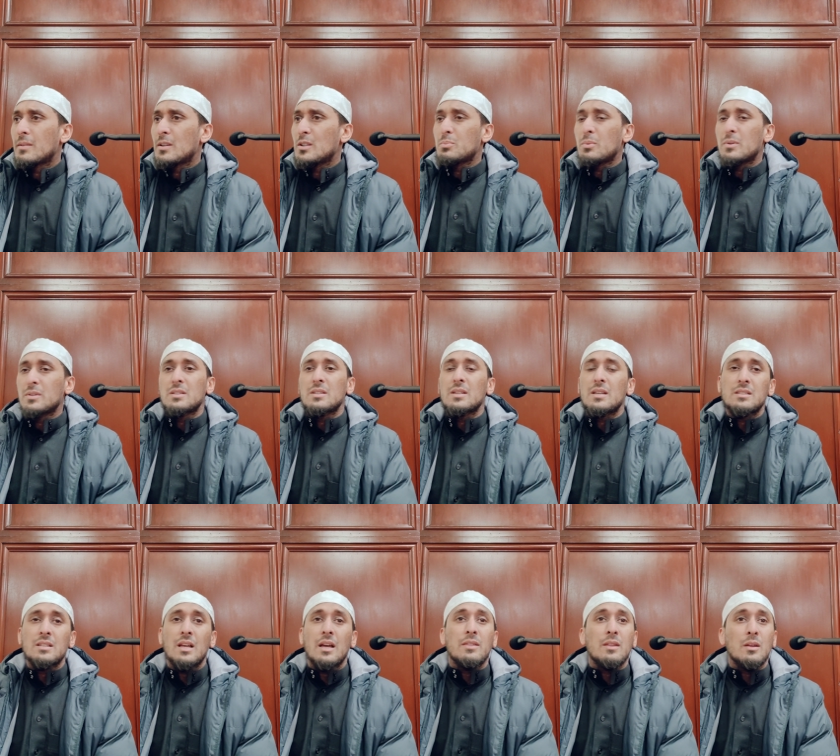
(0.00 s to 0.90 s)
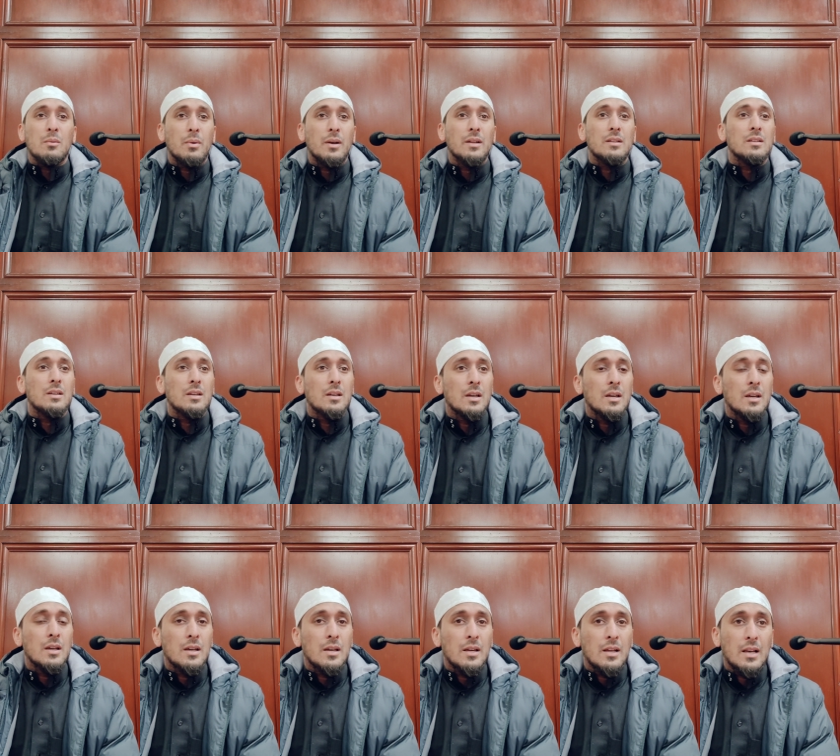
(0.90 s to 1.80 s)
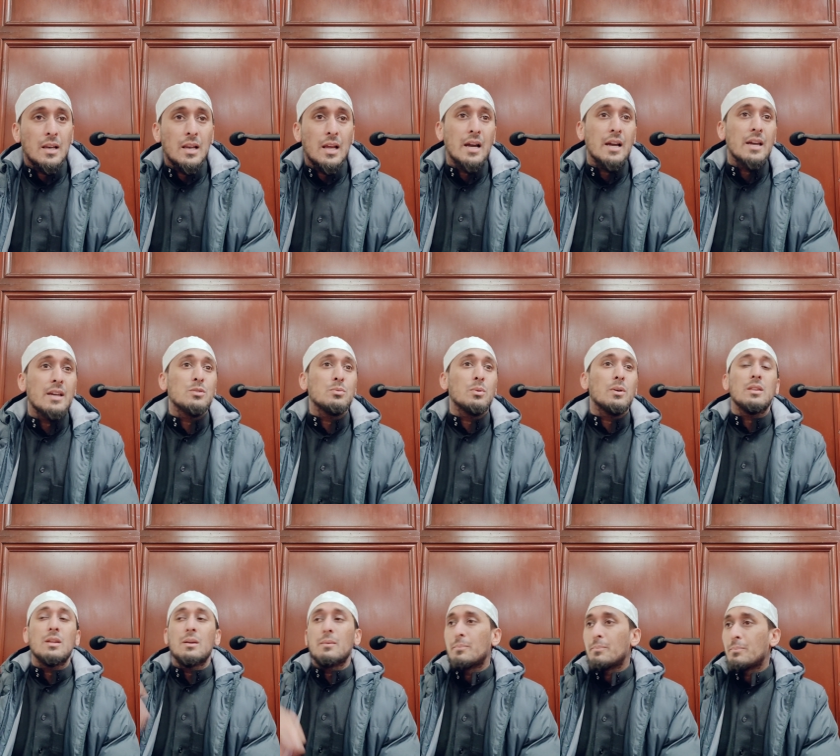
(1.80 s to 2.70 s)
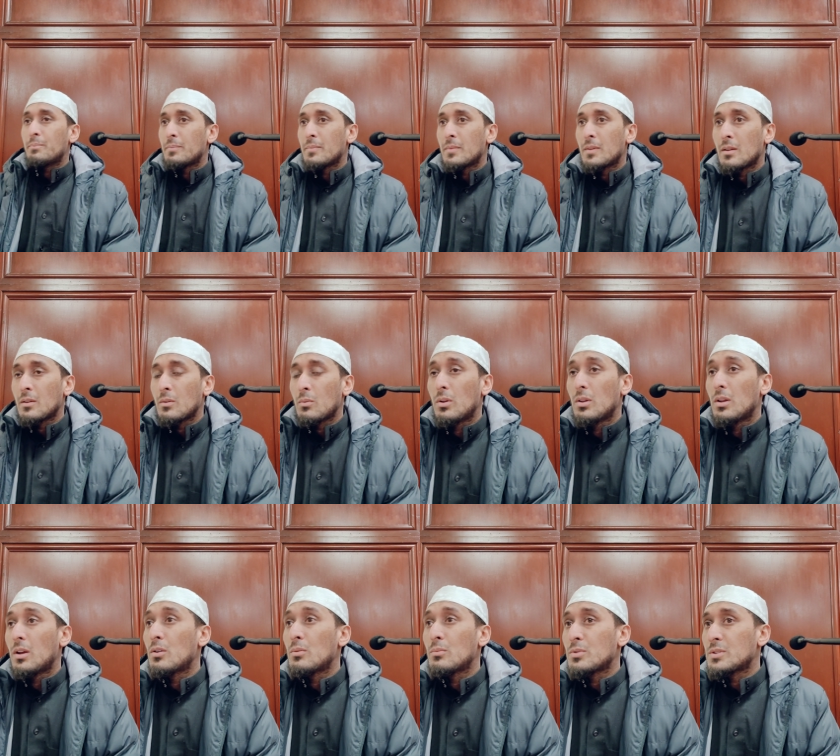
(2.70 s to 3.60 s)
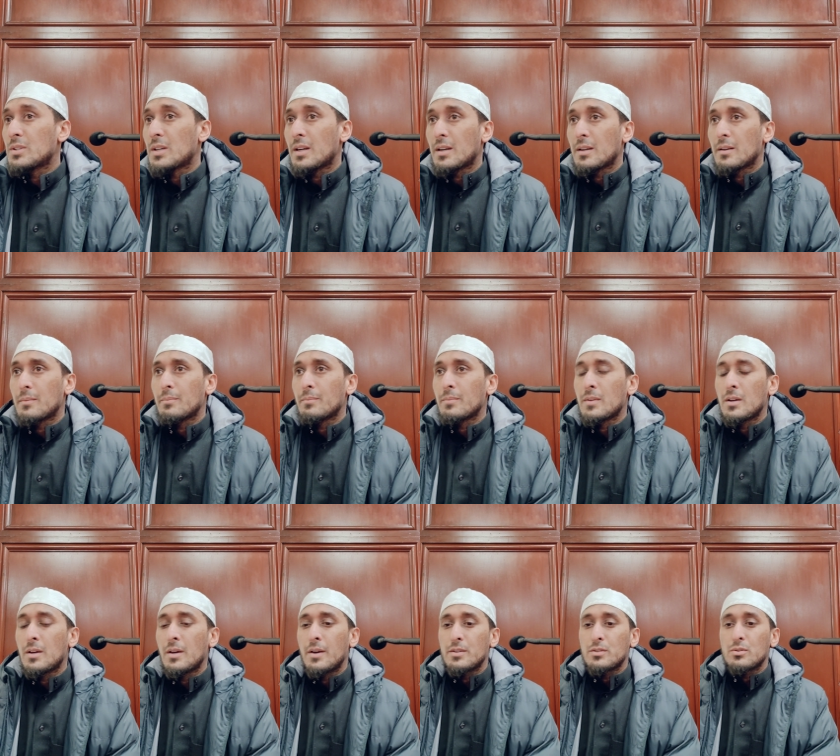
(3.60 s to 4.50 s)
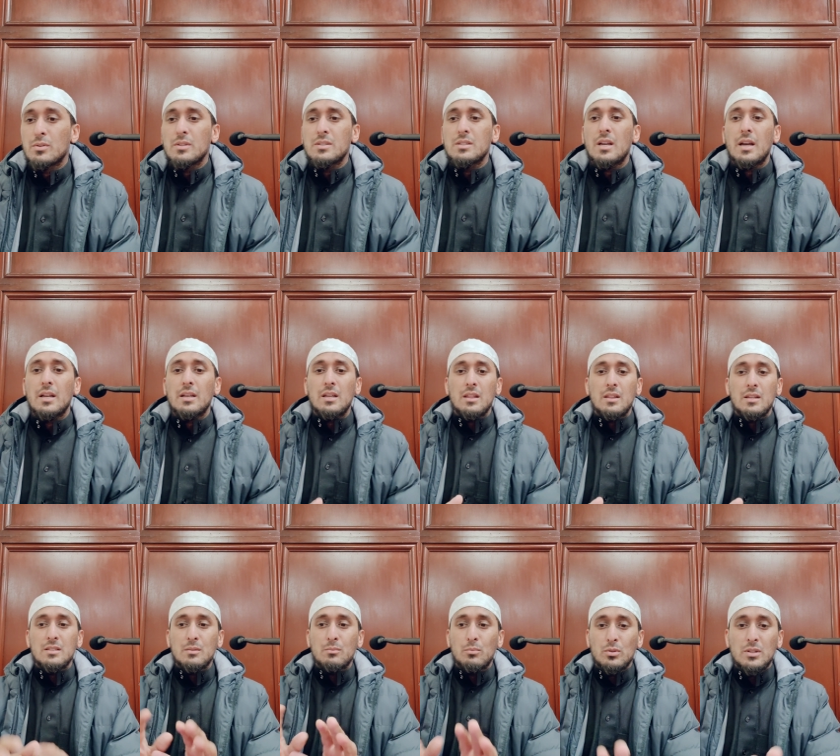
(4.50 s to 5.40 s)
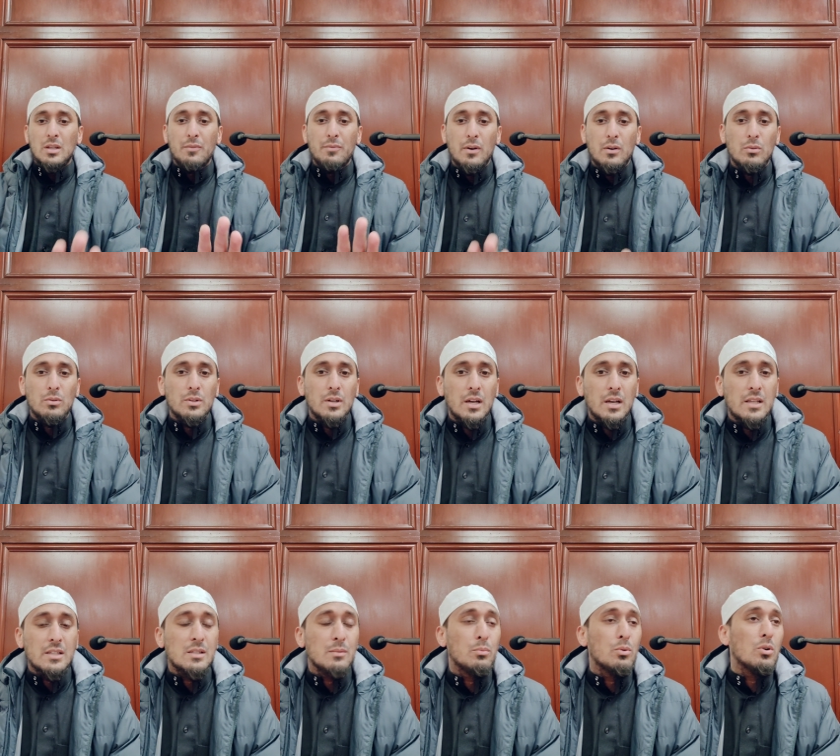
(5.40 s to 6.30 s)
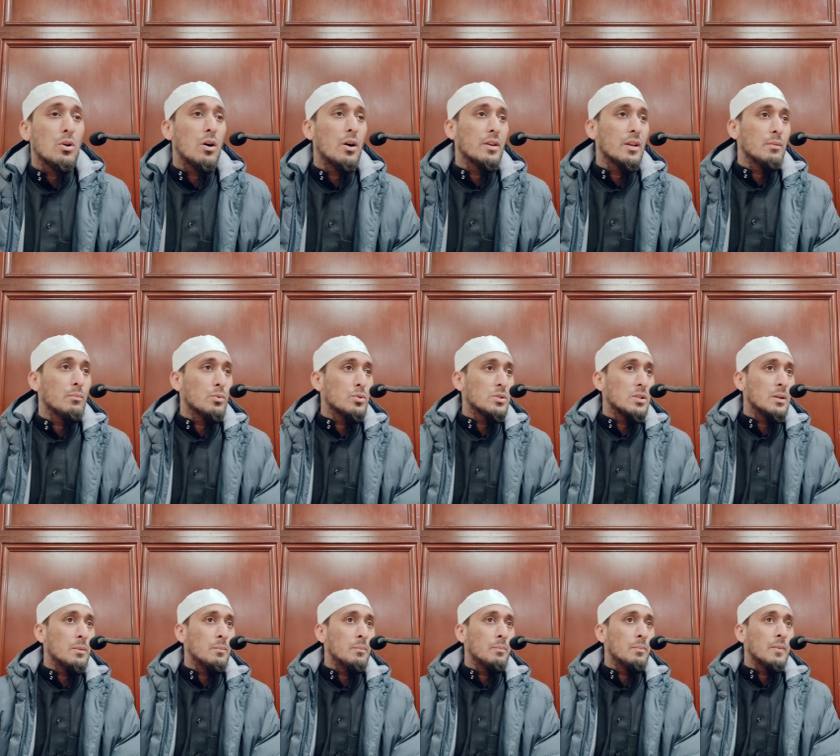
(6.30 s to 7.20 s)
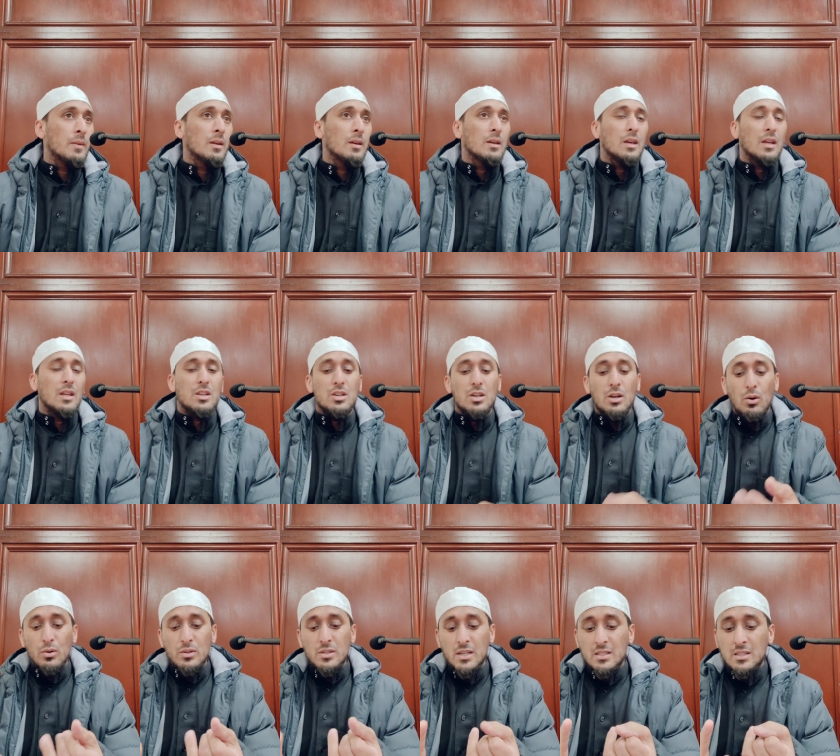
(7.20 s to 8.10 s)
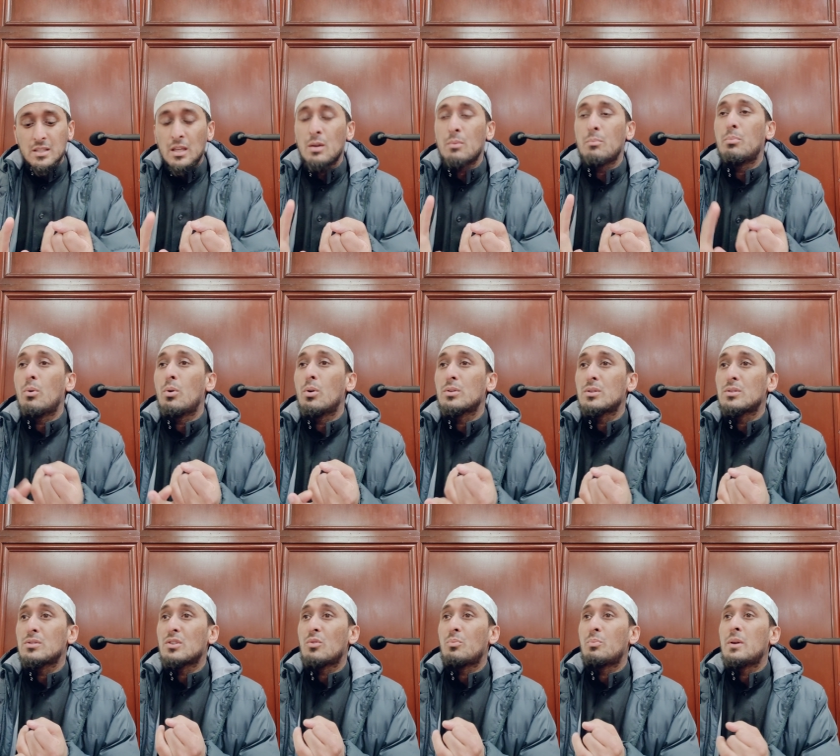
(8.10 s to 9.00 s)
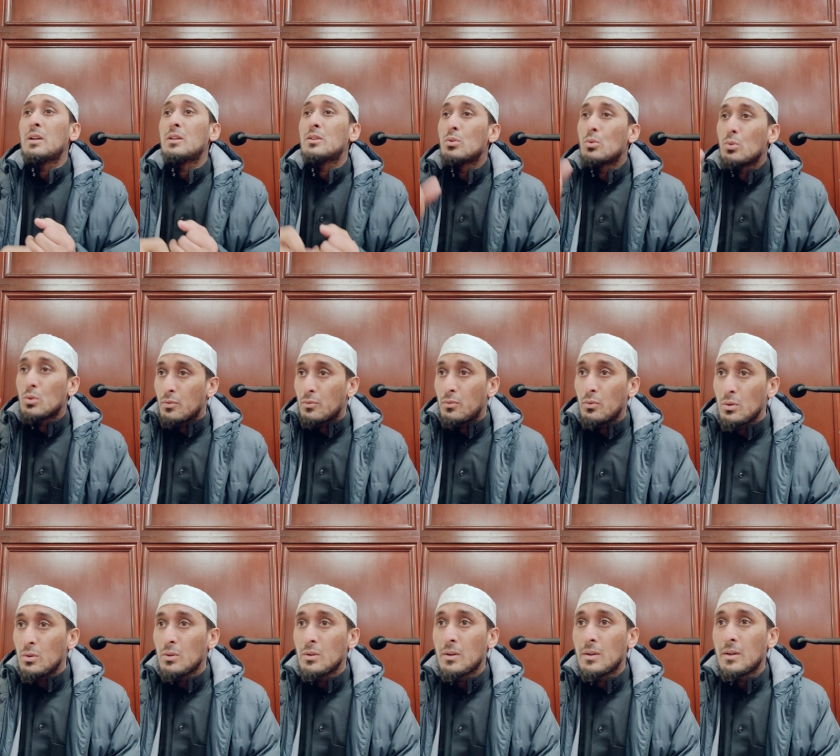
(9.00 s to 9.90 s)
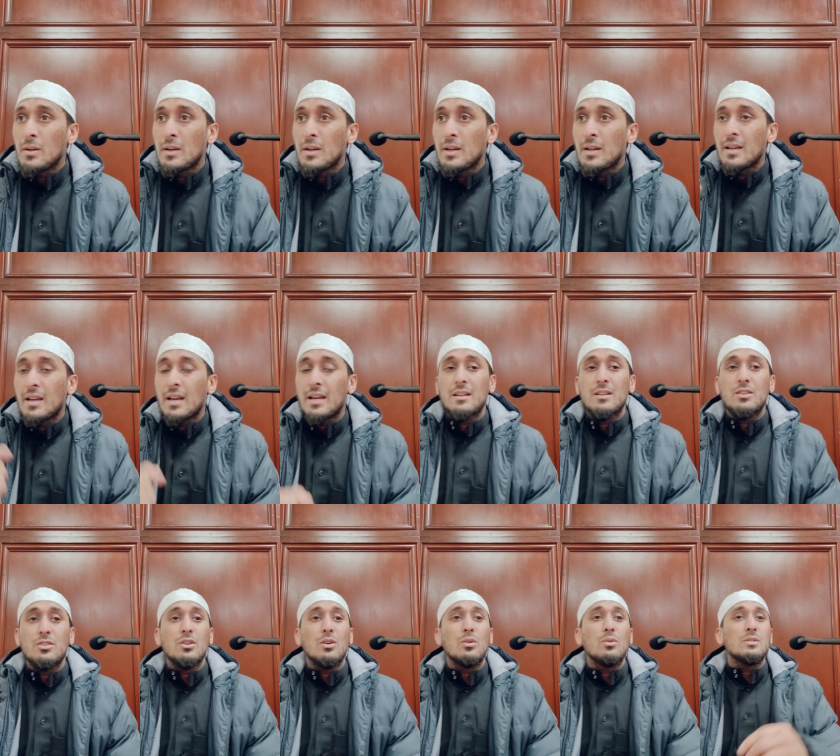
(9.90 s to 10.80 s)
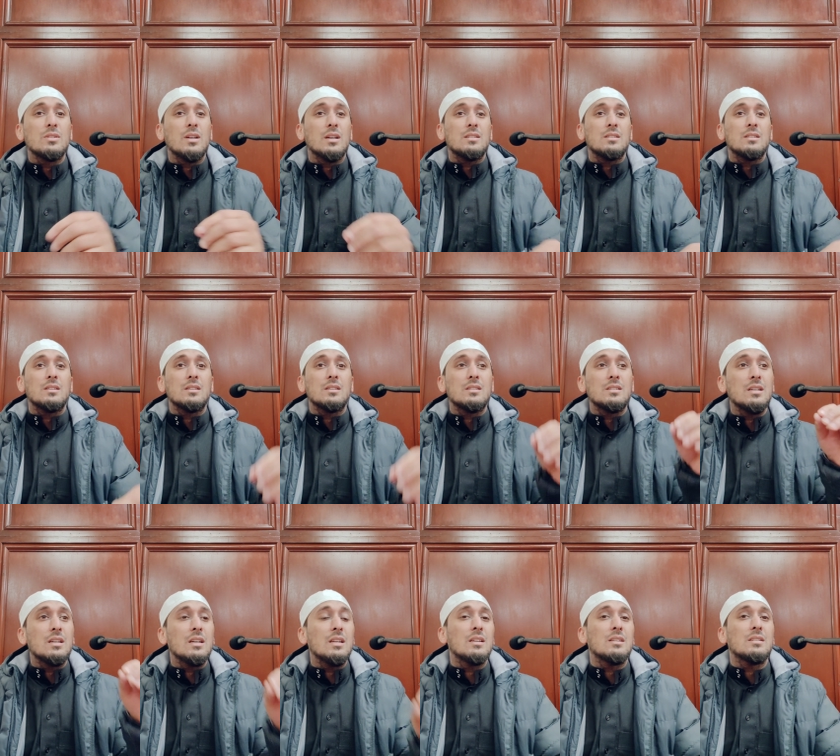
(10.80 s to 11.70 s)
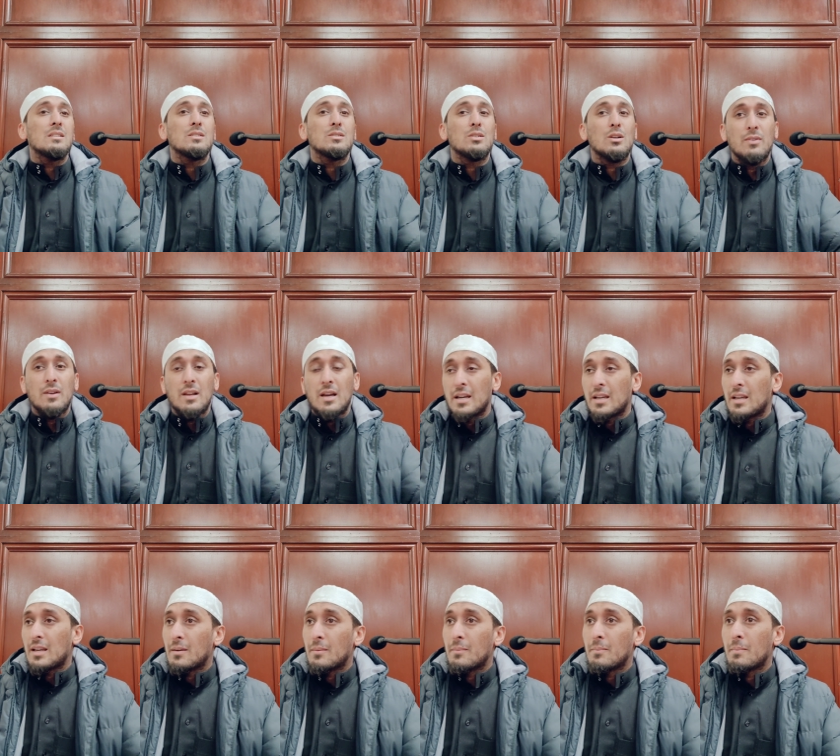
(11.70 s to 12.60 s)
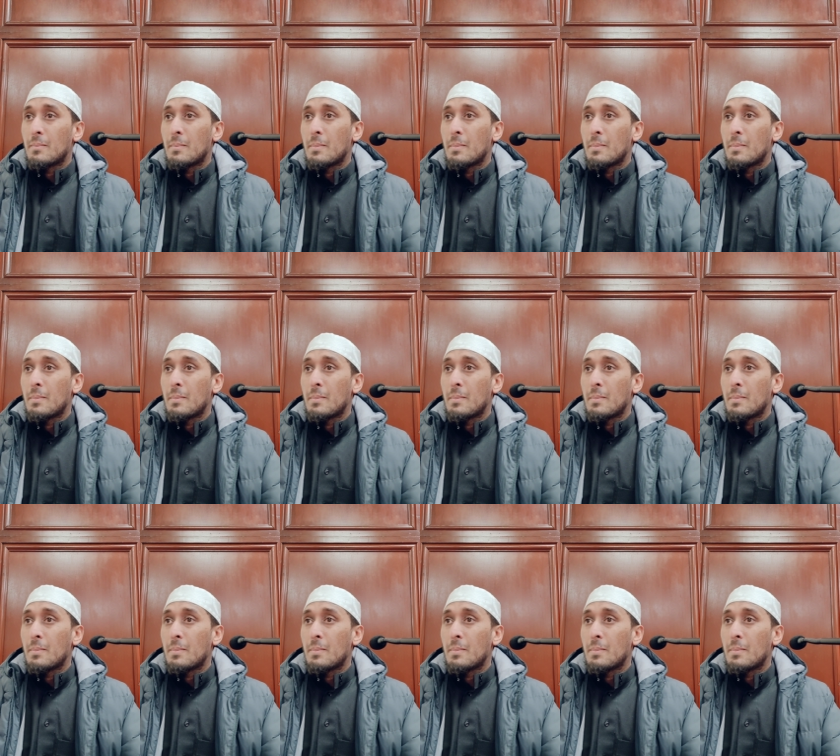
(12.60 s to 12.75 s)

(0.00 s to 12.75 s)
This person has nothing but lies with him. Wallahu musta'an. So this hadith is in muttafaqun alayhi Bukhari and Muslim. It shows us the importance of being truthful and it shows us the seriousness of lying,